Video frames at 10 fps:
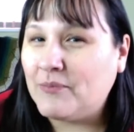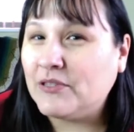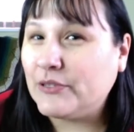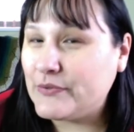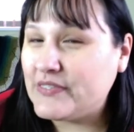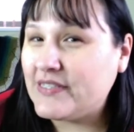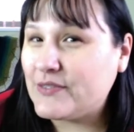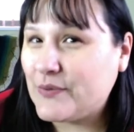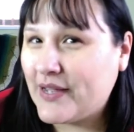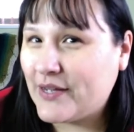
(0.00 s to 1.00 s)
Lucy is
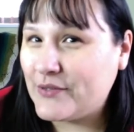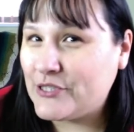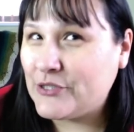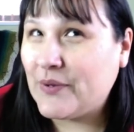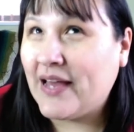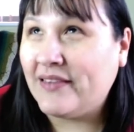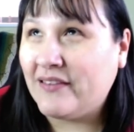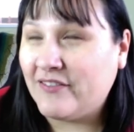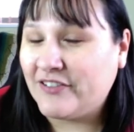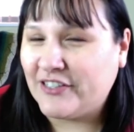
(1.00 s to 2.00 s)
who I go to. I
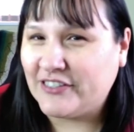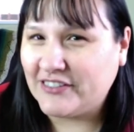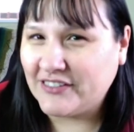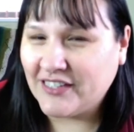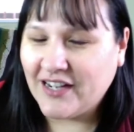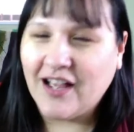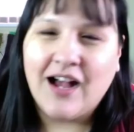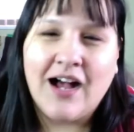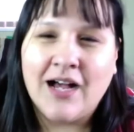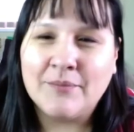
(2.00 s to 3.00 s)
love her.
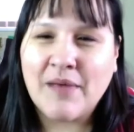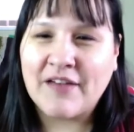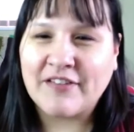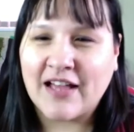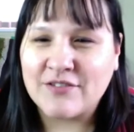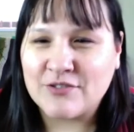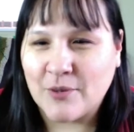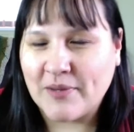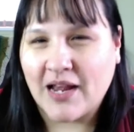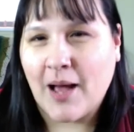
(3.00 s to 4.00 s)
I've gotten so
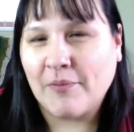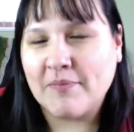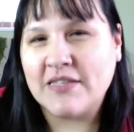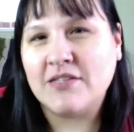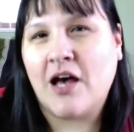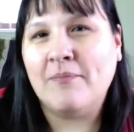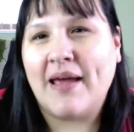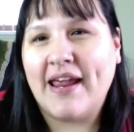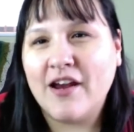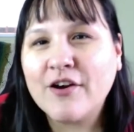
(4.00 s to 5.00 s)
many compliments on my
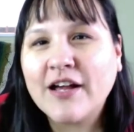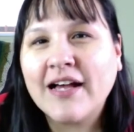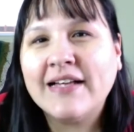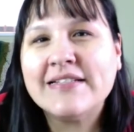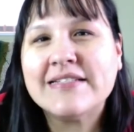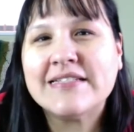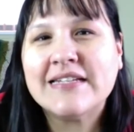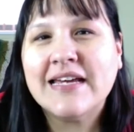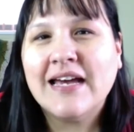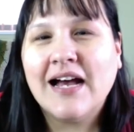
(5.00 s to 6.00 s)
haircut
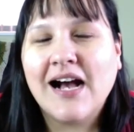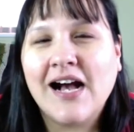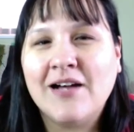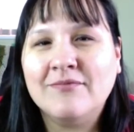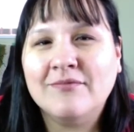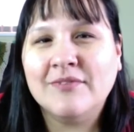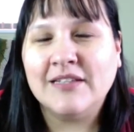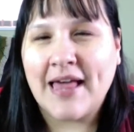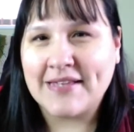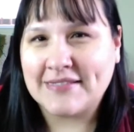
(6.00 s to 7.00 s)
the
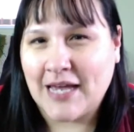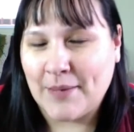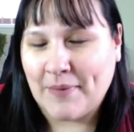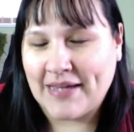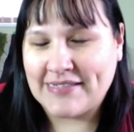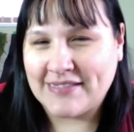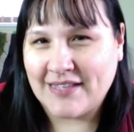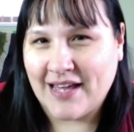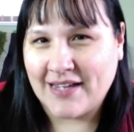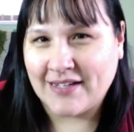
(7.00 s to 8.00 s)
last time I did
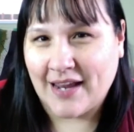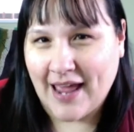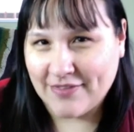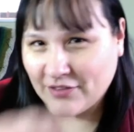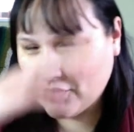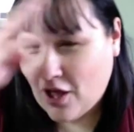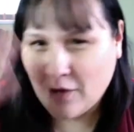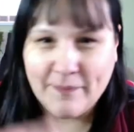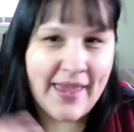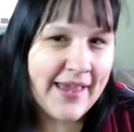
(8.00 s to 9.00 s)
that, and I had the
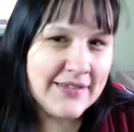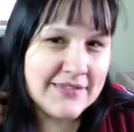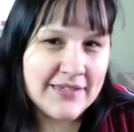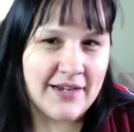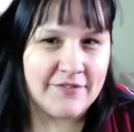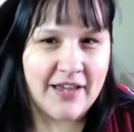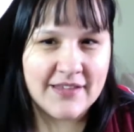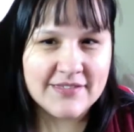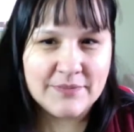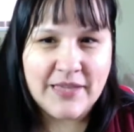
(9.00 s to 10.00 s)
long bangs, and I've
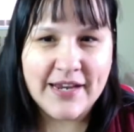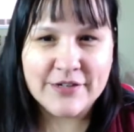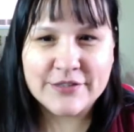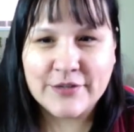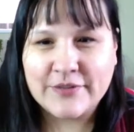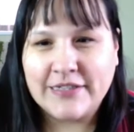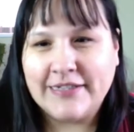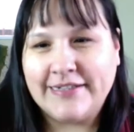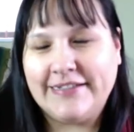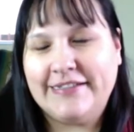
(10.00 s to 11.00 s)
got some layers going
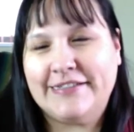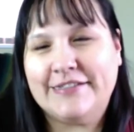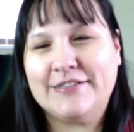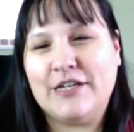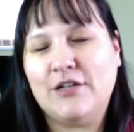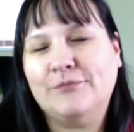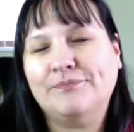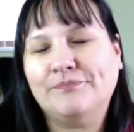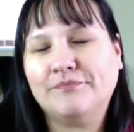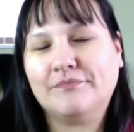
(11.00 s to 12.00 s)
on in here, so,
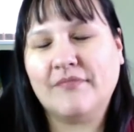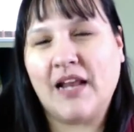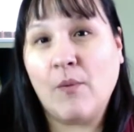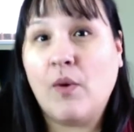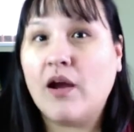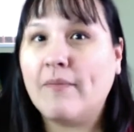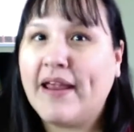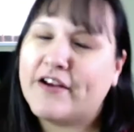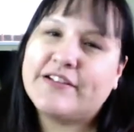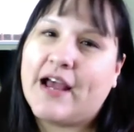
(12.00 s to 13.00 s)
and I'm wearing my
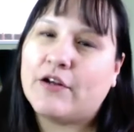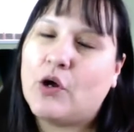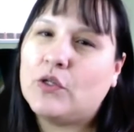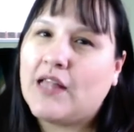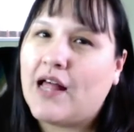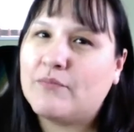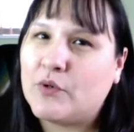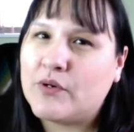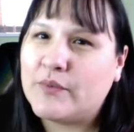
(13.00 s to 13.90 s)
hair down a whole lot more,